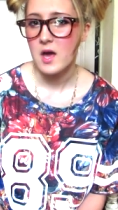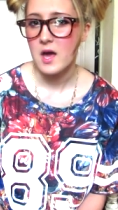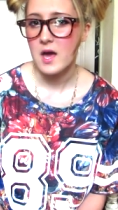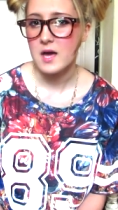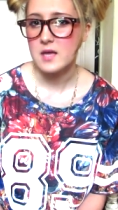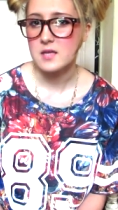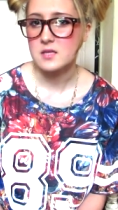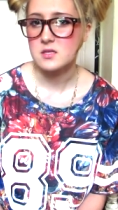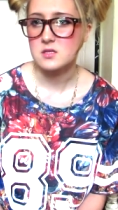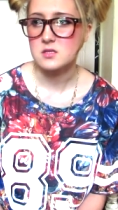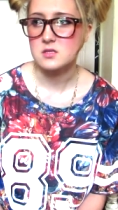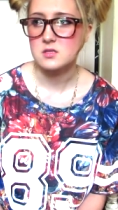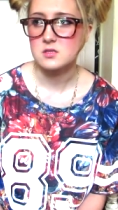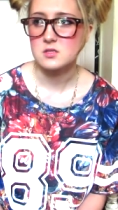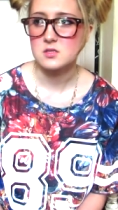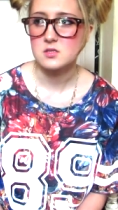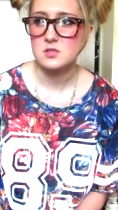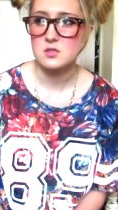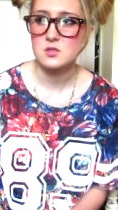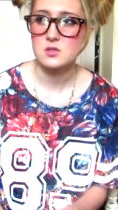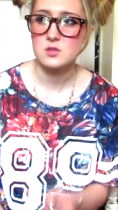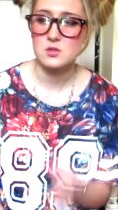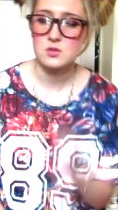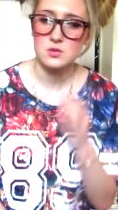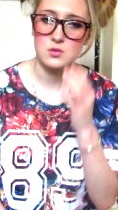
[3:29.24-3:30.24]
and
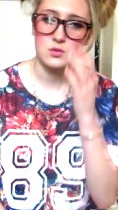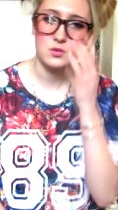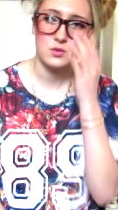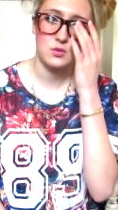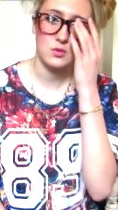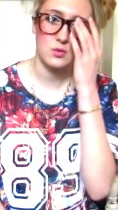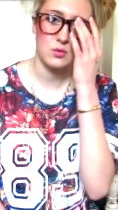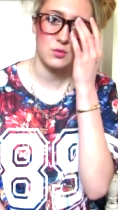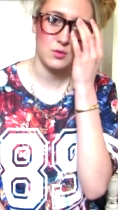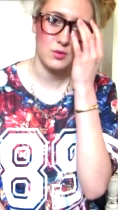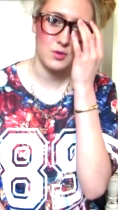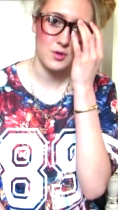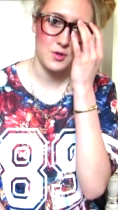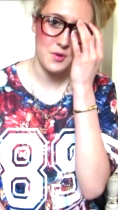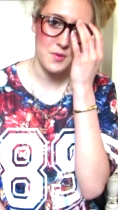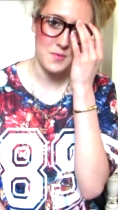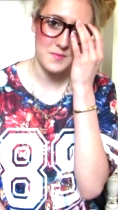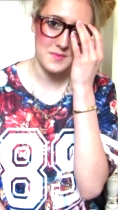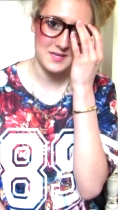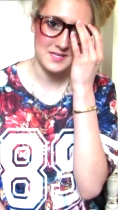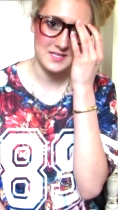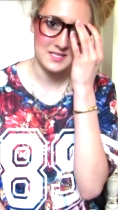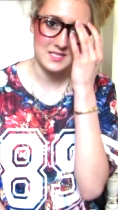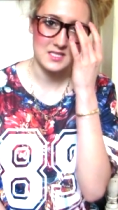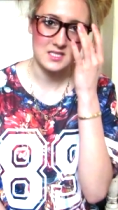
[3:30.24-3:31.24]
you're
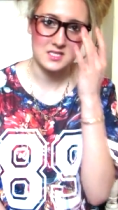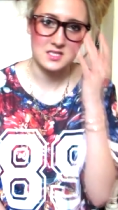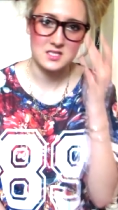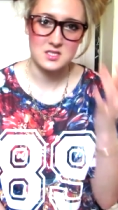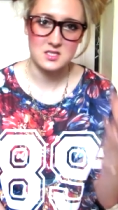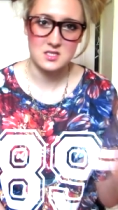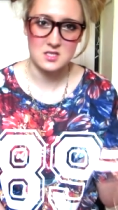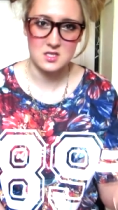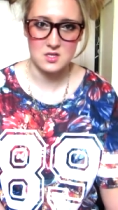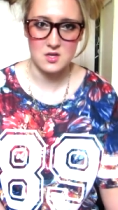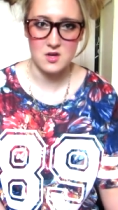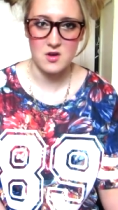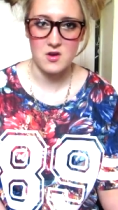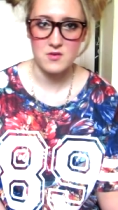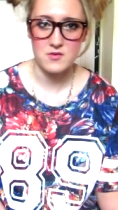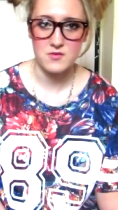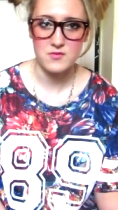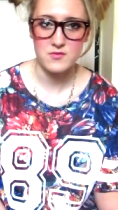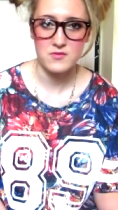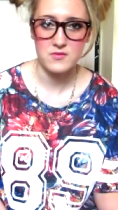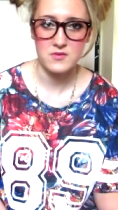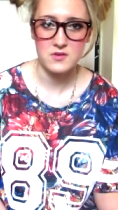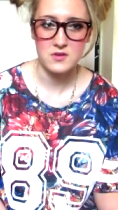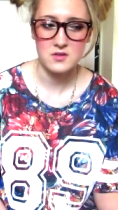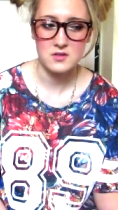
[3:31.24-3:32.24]
committed enough
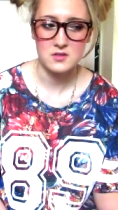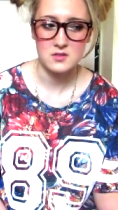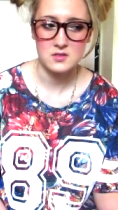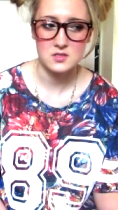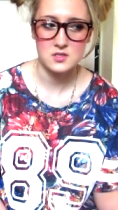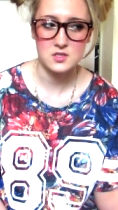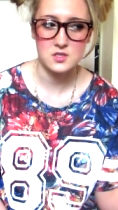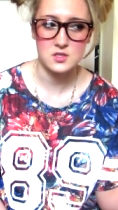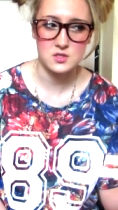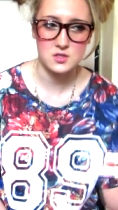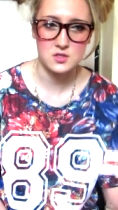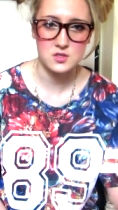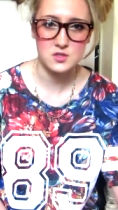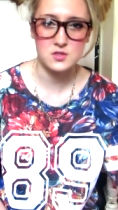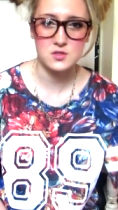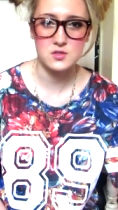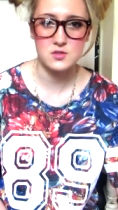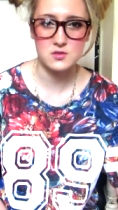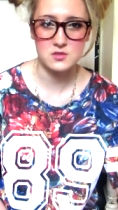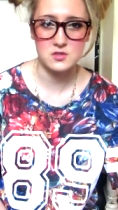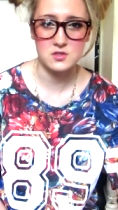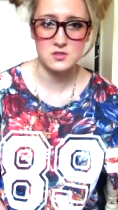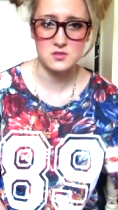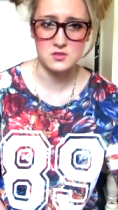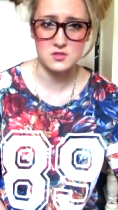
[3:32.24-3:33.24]

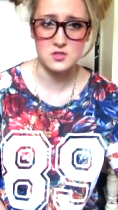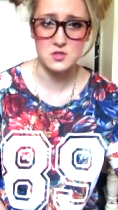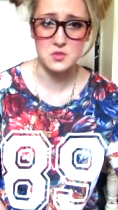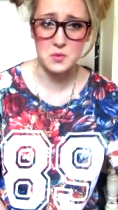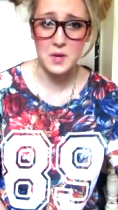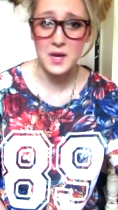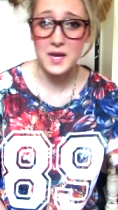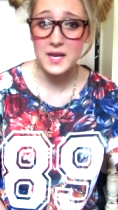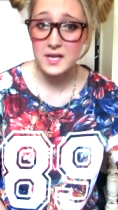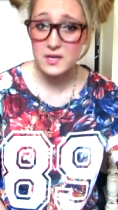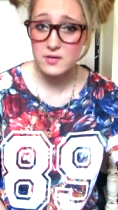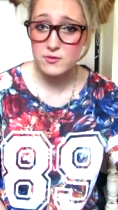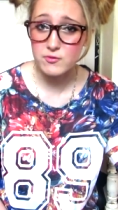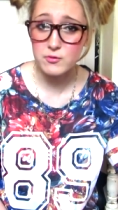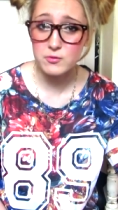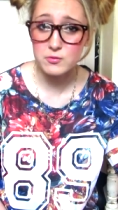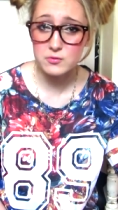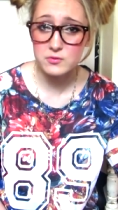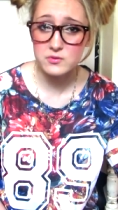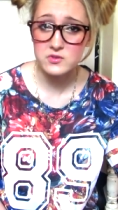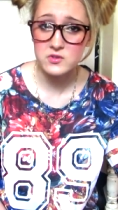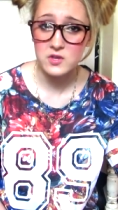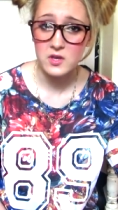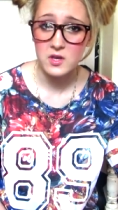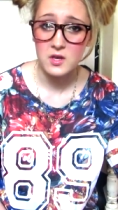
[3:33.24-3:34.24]
to, to do A
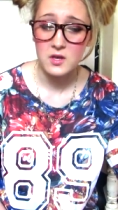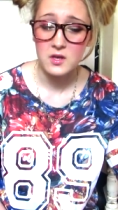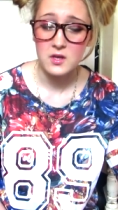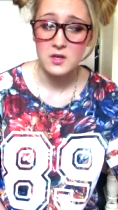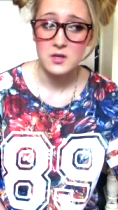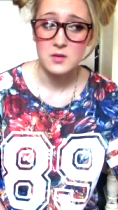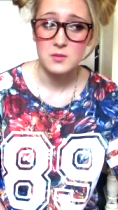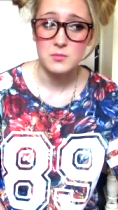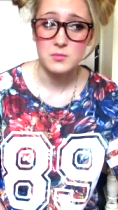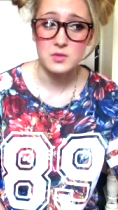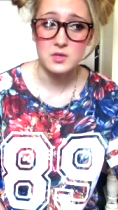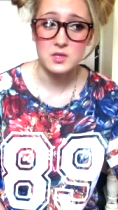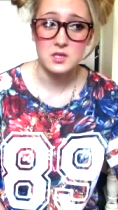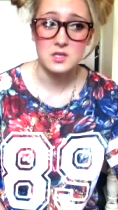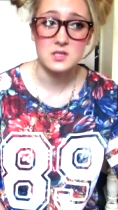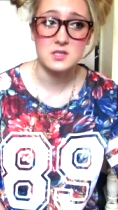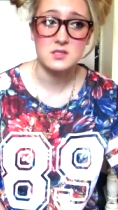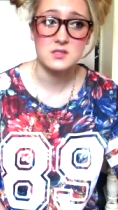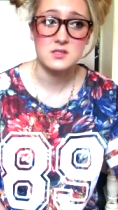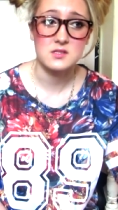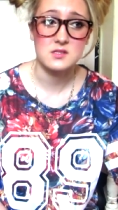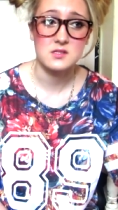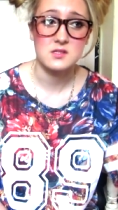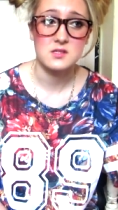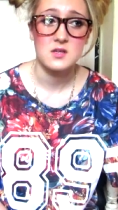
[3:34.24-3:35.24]
levels
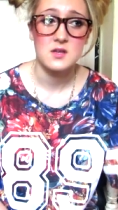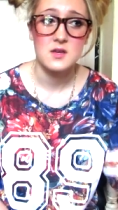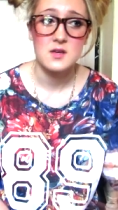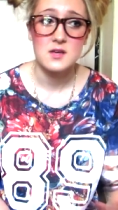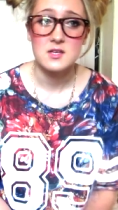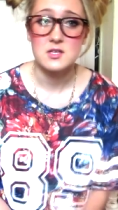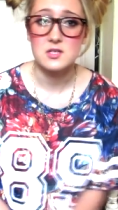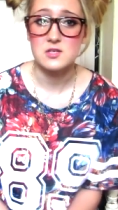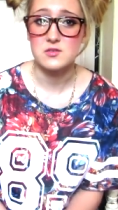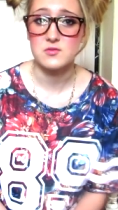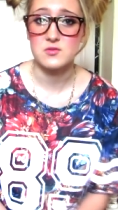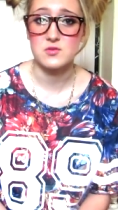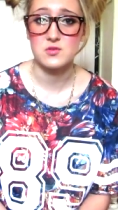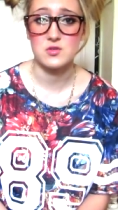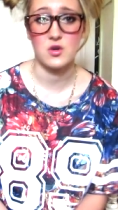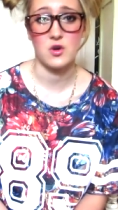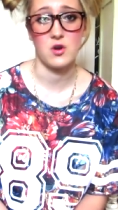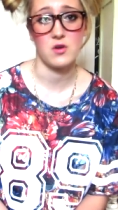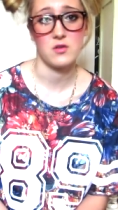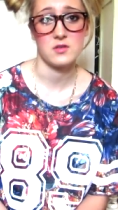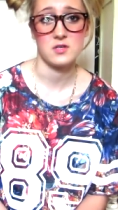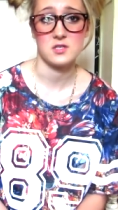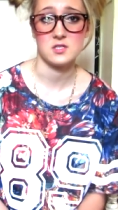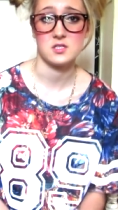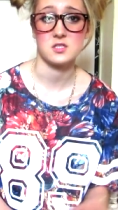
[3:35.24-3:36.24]
because if you're
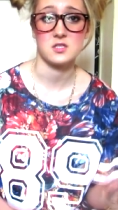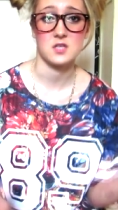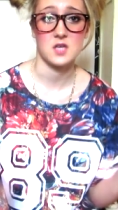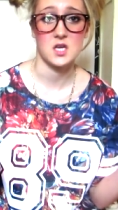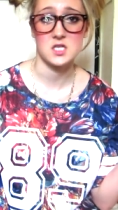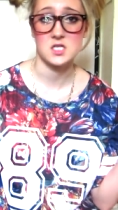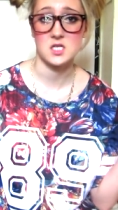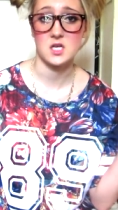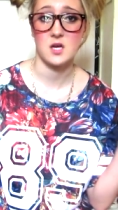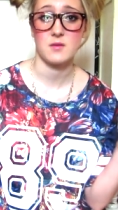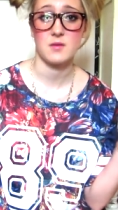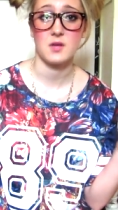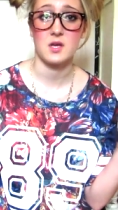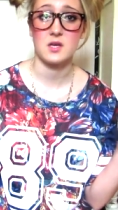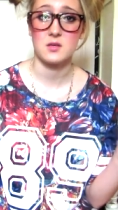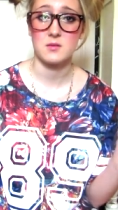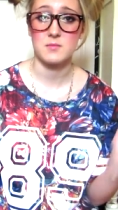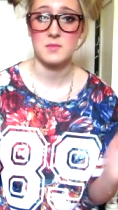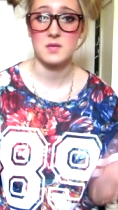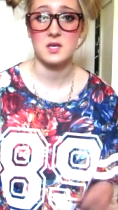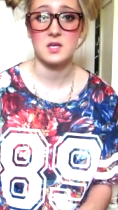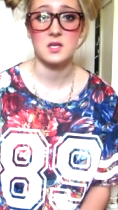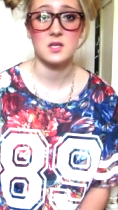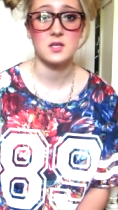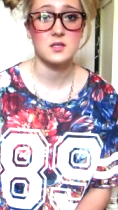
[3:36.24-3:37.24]
not then you're just going to end up like
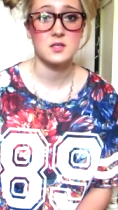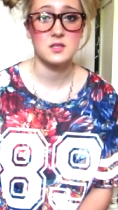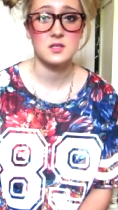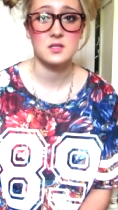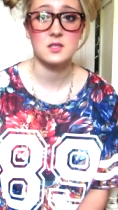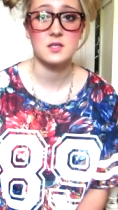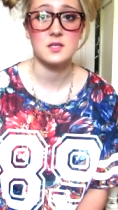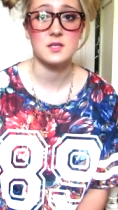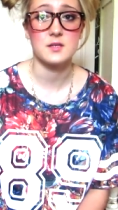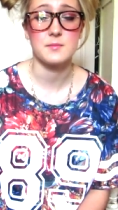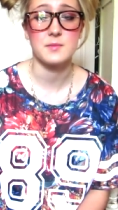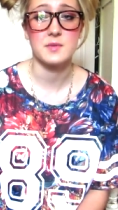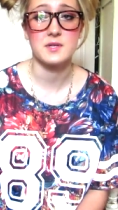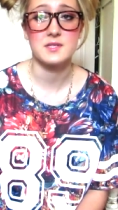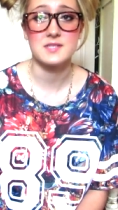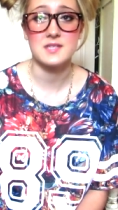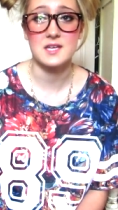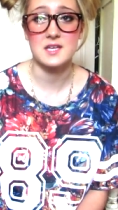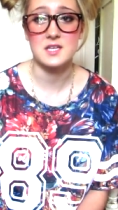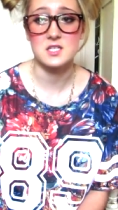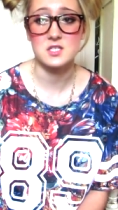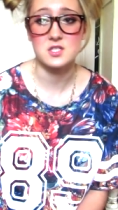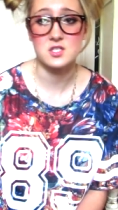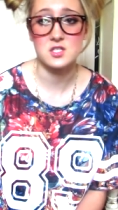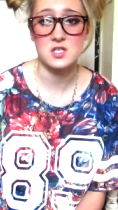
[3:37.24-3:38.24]
me in my
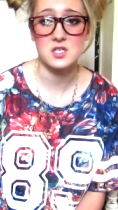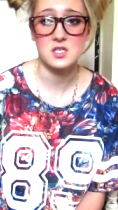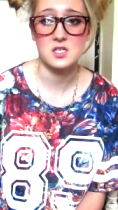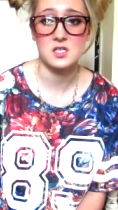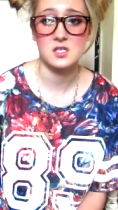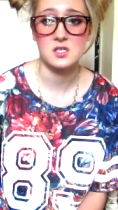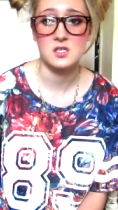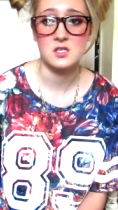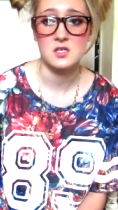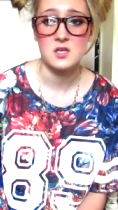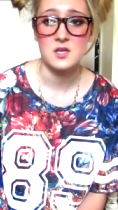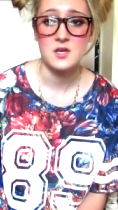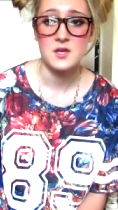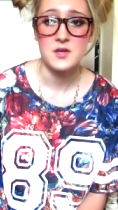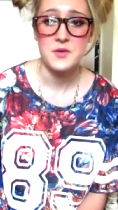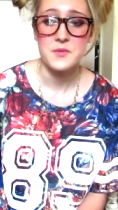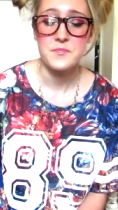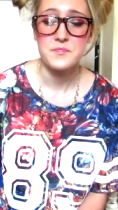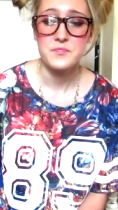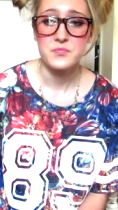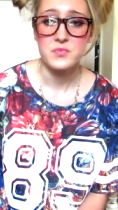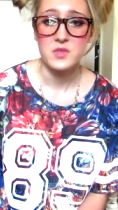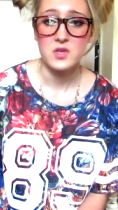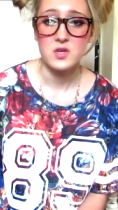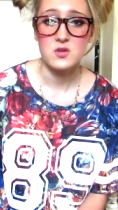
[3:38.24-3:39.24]
second year
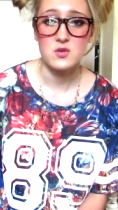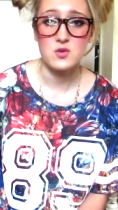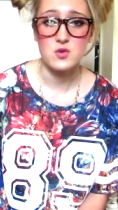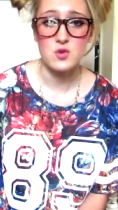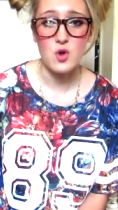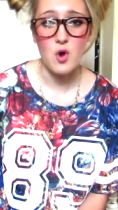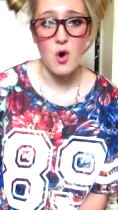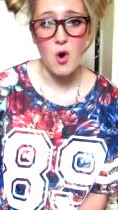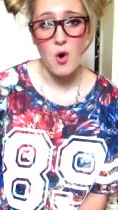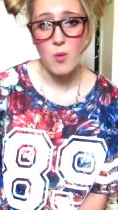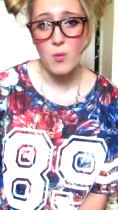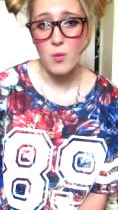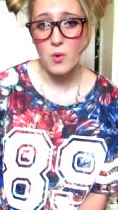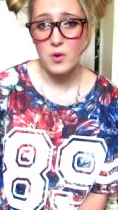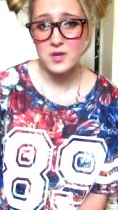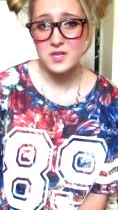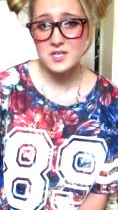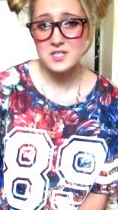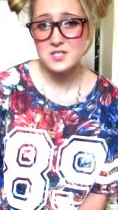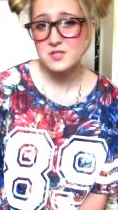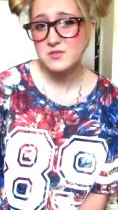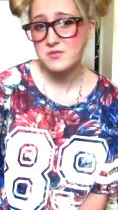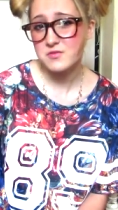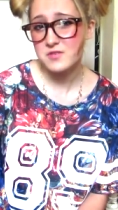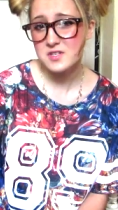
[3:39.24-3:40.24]
not
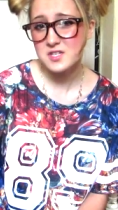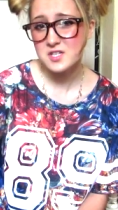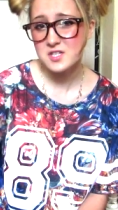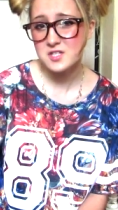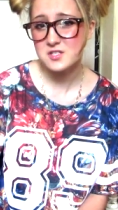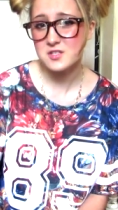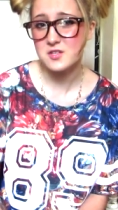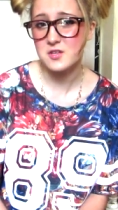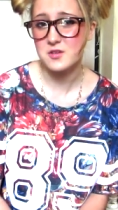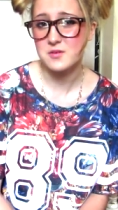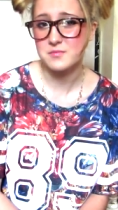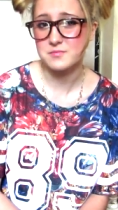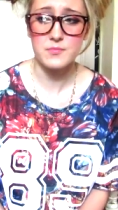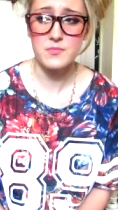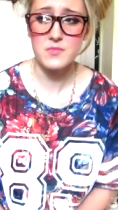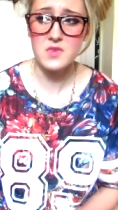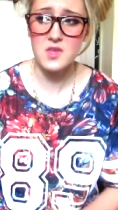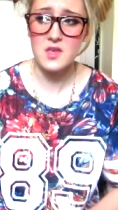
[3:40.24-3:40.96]
wanting to finish them.